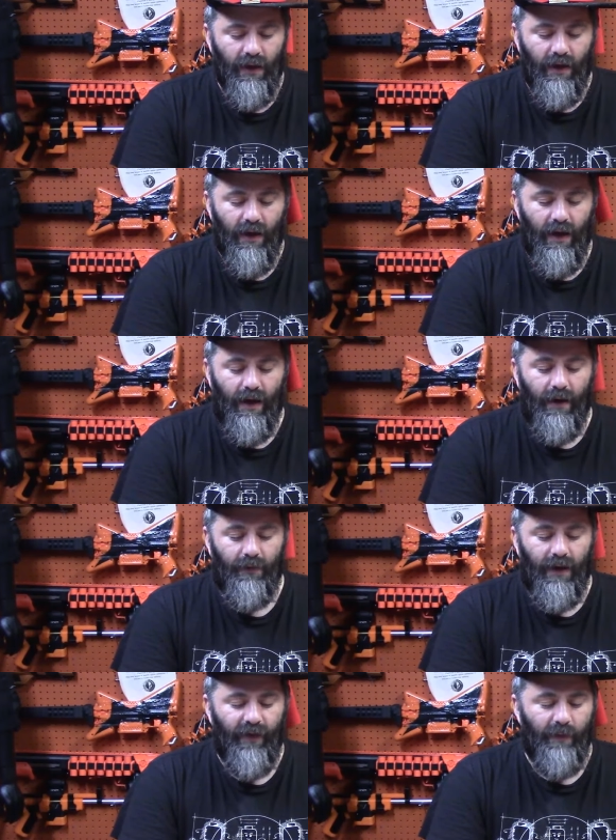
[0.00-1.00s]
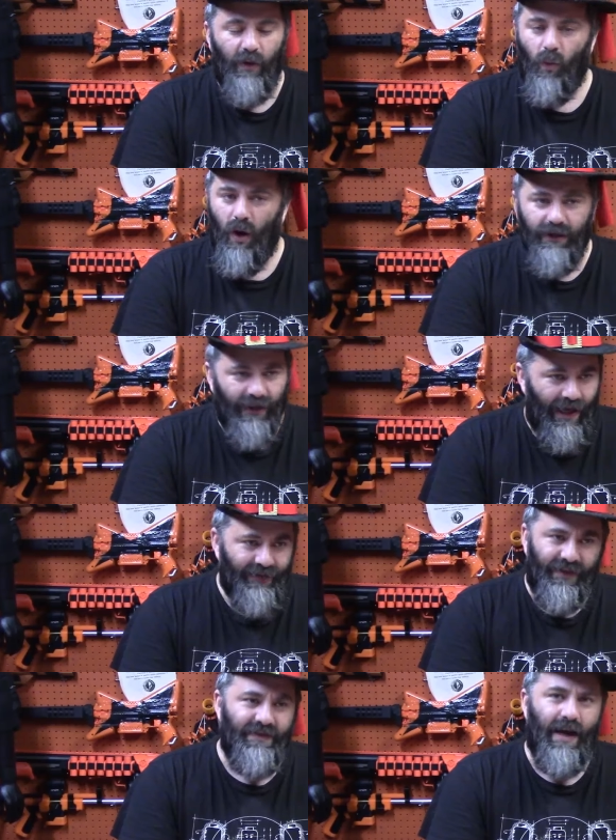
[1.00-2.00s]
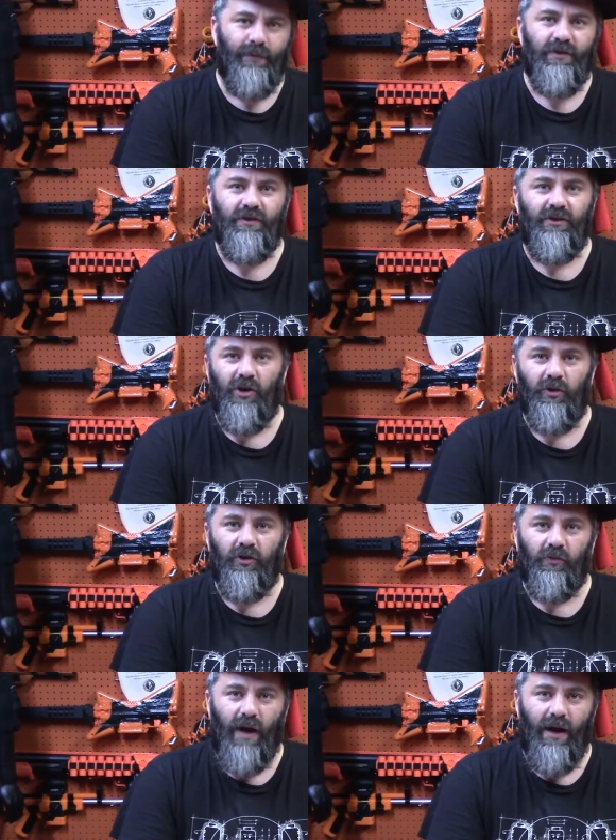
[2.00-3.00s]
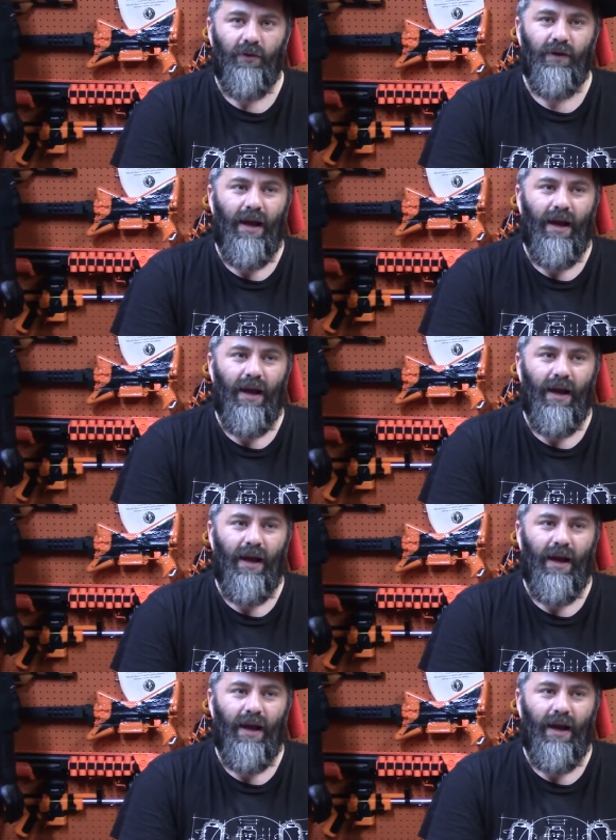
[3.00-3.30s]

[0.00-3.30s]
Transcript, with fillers: uh, and they made one last attempt to turn it around,